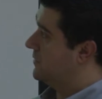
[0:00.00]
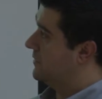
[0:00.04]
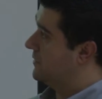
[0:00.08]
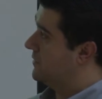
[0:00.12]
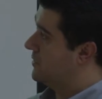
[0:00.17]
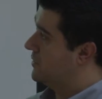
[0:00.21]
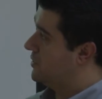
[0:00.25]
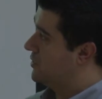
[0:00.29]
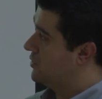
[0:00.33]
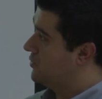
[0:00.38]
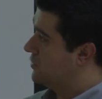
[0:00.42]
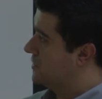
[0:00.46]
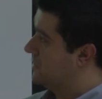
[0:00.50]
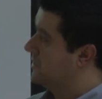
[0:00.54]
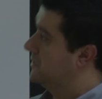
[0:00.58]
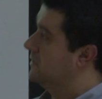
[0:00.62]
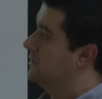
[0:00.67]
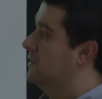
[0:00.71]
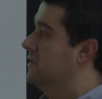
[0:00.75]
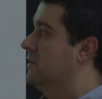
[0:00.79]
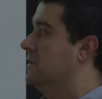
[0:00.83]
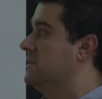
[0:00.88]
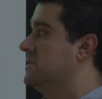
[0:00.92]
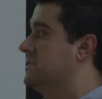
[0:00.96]
using
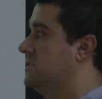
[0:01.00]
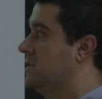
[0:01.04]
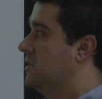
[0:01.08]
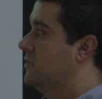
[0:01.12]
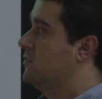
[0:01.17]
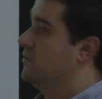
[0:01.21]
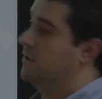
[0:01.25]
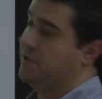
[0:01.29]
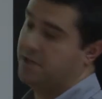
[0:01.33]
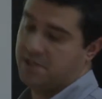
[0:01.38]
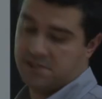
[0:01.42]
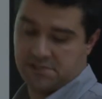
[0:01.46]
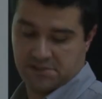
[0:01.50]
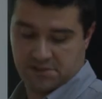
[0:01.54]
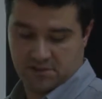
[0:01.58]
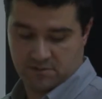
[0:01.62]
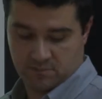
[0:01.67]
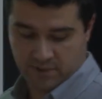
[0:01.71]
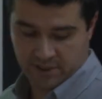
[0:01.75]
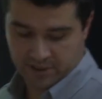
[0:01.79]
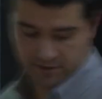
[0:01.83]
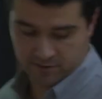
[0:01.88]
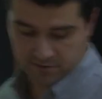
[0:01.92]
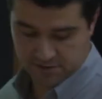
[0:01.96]
the CQRS in
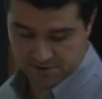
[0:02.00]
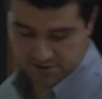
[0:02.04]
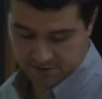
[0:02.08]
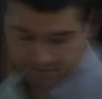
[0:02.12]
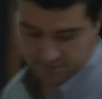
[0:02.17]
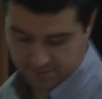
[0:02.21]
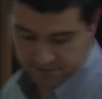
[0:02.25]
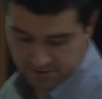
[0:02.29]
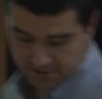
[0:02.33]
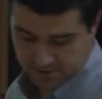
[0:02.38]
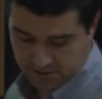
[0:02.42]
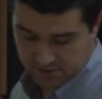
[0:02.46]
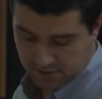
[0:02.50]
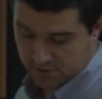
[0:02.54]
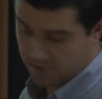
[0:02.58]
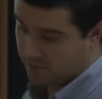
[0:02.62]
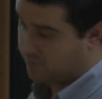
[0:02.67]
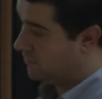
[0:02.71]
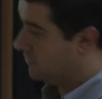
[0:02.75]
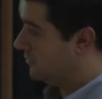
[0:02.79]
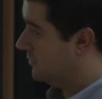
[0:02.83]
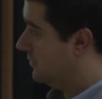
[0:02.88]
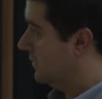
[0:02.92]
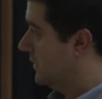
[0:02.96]
microservices.
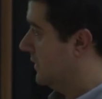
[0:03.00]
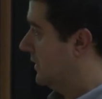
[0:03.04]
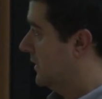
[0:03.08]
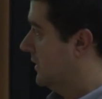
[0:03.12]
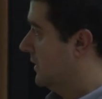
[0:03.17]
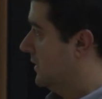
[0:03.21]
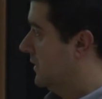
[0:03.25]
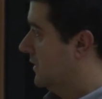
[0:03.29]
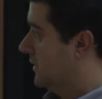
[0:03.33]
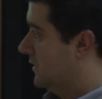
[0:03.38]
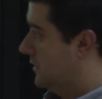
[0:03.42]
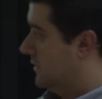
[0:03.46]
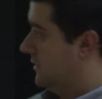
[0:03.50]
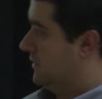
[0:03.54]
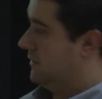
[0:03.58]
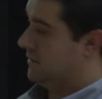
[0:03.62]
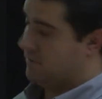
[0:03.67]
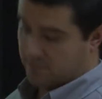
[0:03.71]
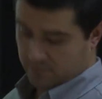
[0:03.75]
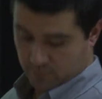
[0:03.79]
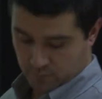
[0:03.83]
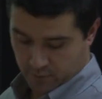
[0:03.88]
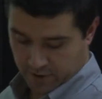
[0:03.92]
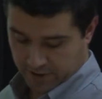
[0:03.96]
So,
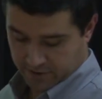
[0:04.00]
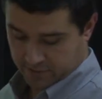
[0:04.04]
way